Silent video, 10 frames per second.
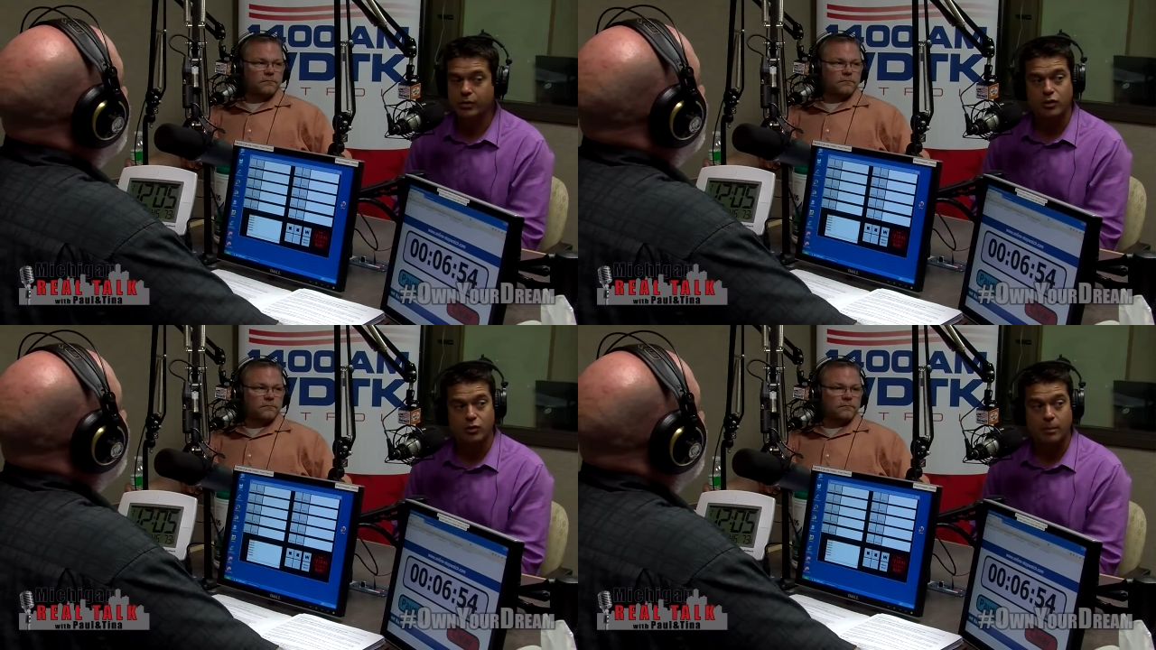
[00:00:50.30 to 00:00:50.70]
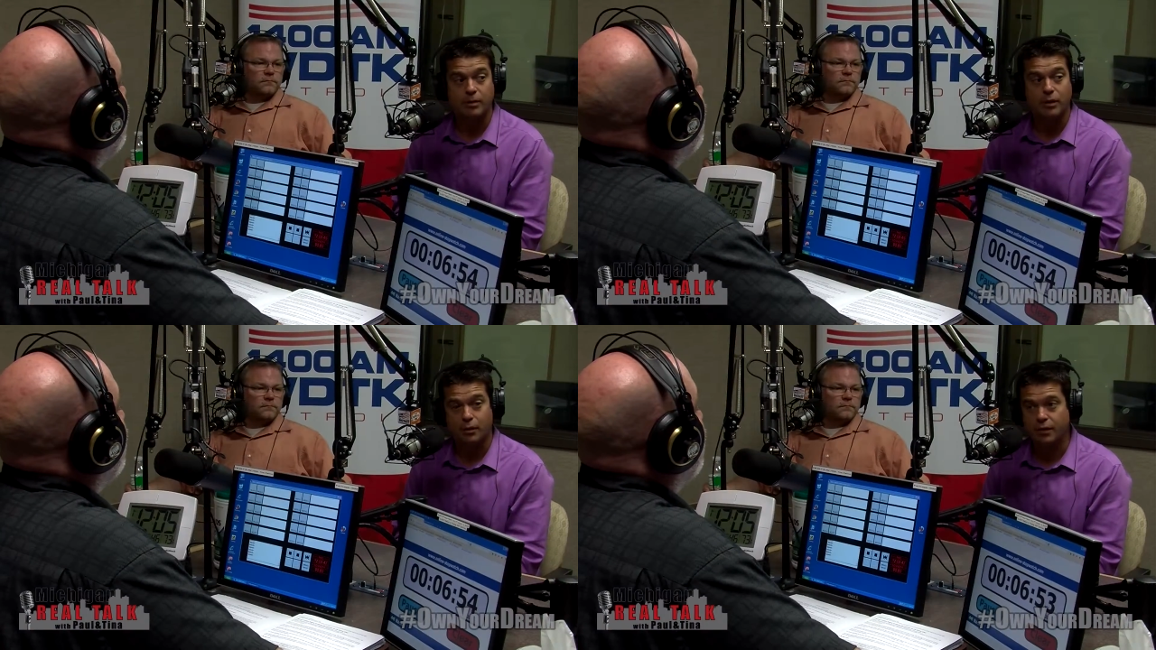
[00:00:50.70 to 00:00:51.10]
Speaker 1: you can do up
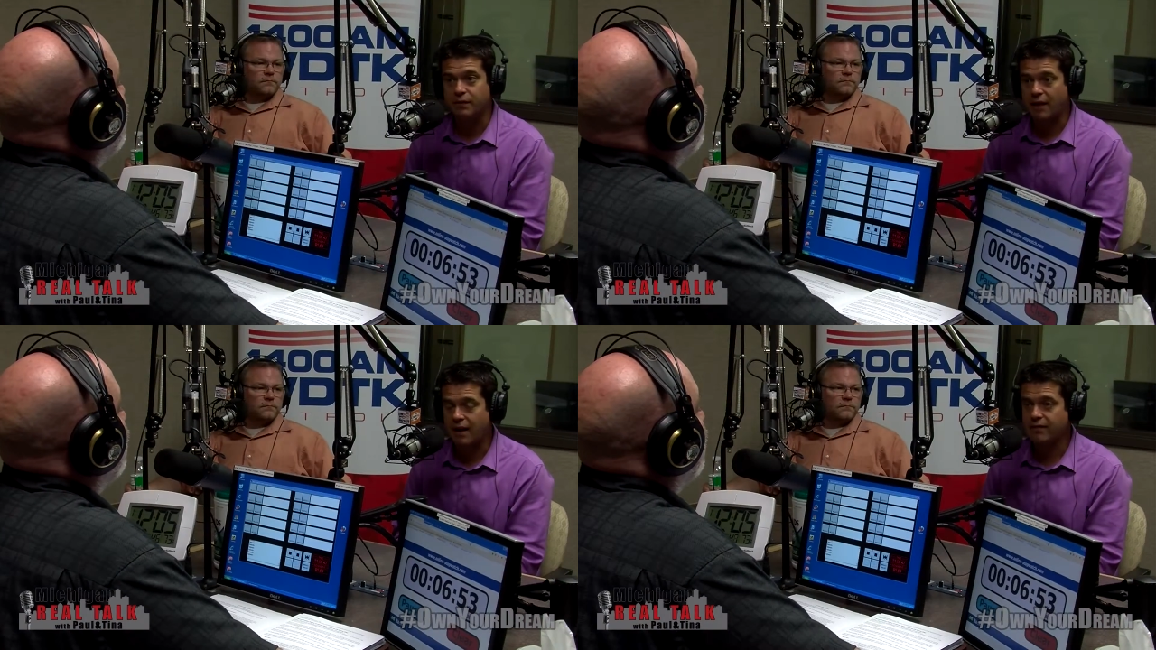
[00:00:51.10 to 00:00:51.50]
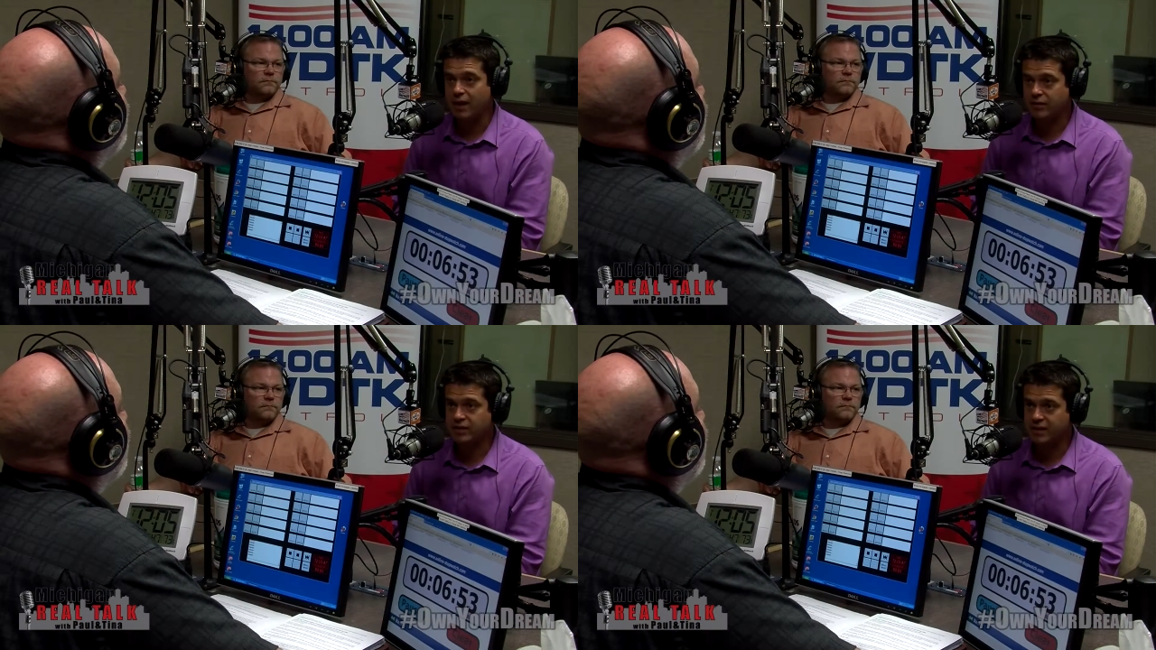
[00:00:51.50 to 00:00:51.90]
to thirty-five
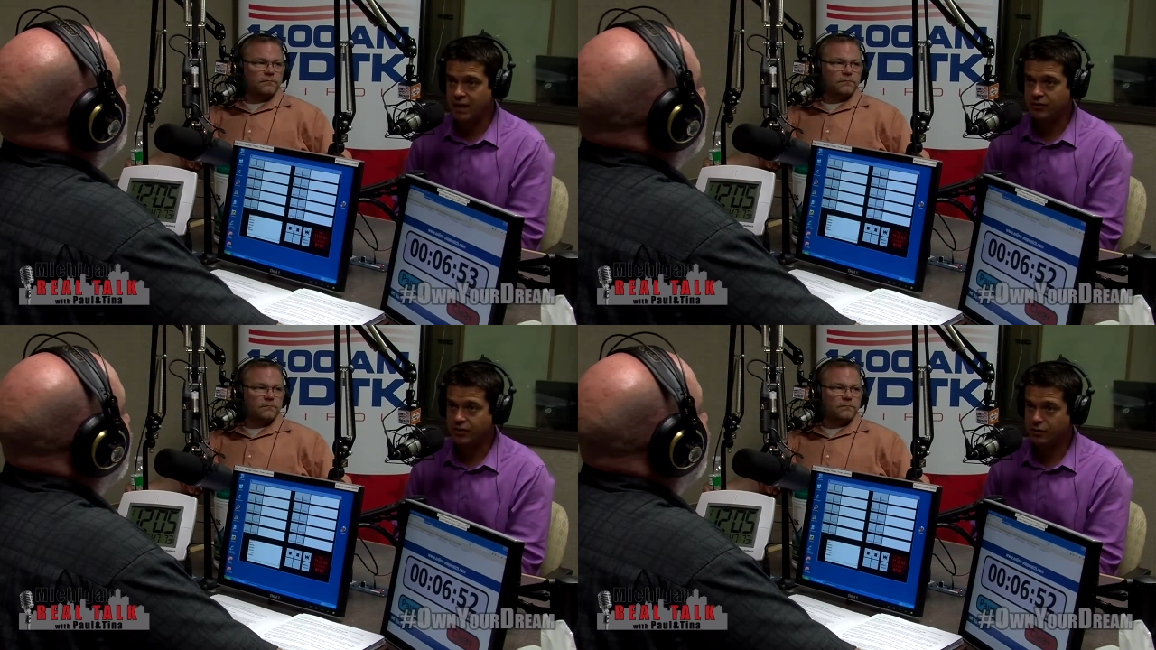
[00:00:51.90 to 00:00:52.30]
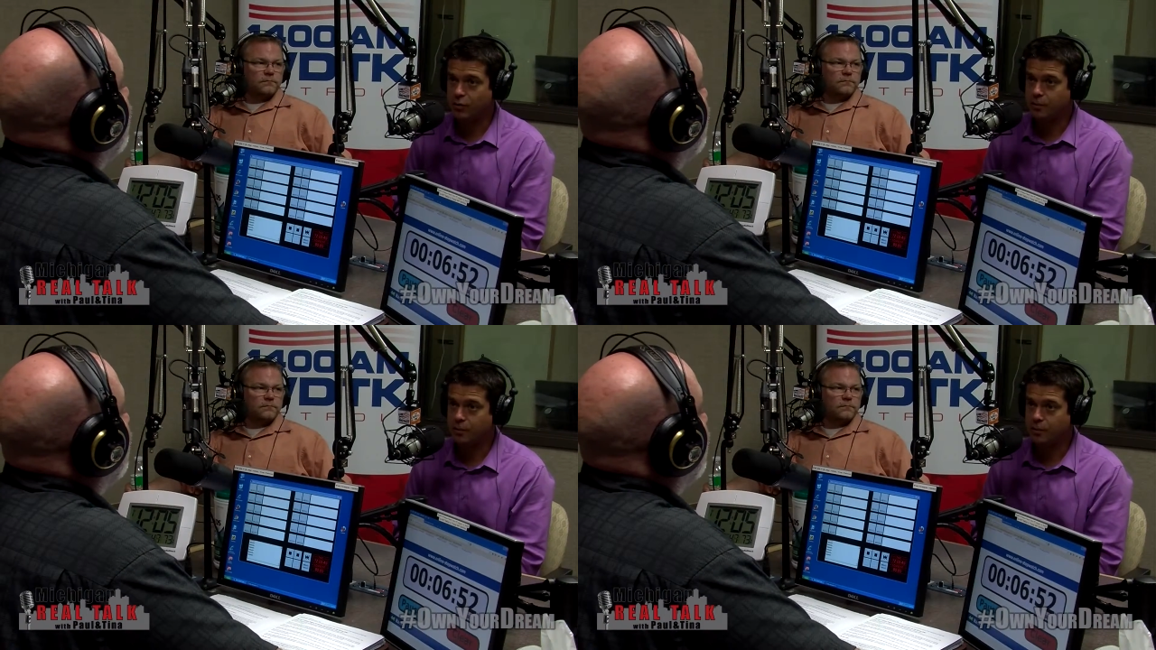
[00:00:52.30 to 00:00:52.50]
thousand dollars in